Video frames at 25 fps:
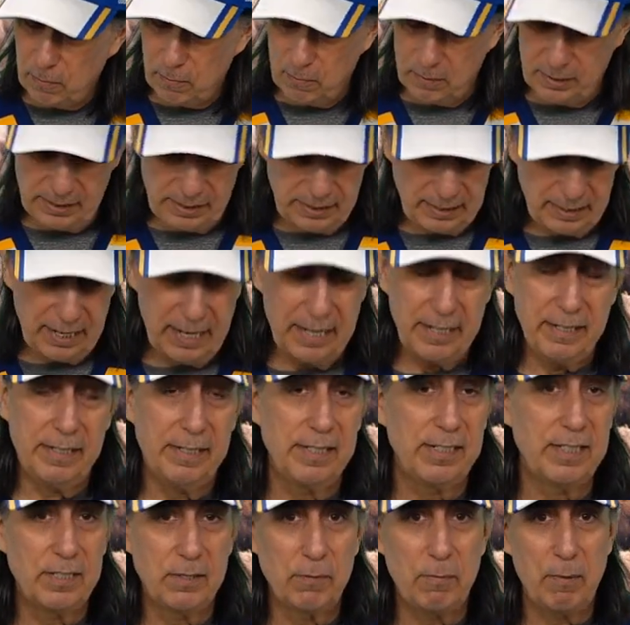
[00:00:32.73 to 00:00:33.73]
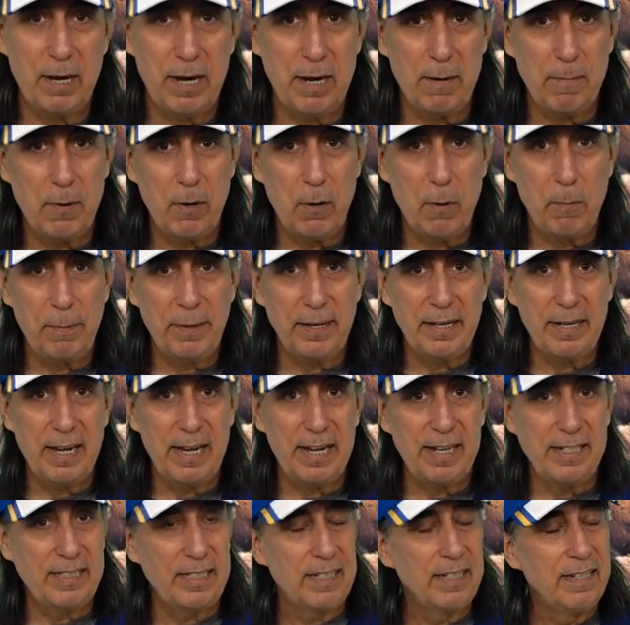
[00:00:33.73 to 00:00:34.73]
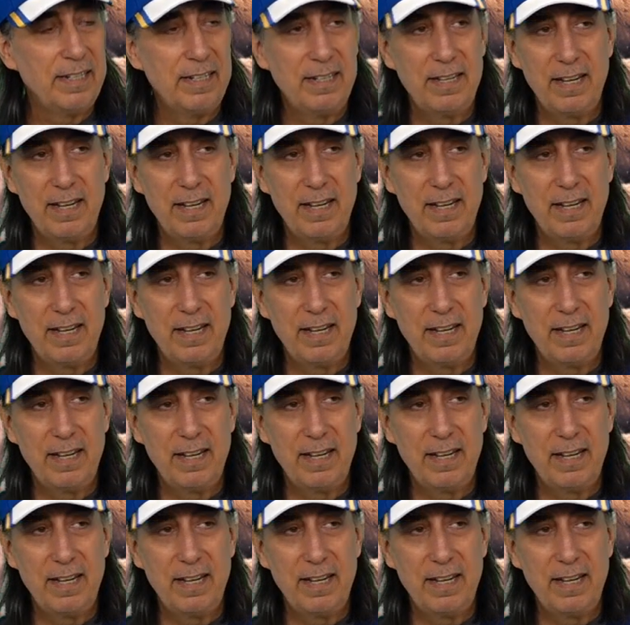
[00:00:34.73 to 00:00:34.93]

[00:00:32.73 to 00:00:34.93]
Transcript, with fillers: once again. This is what I'm hoping, guys.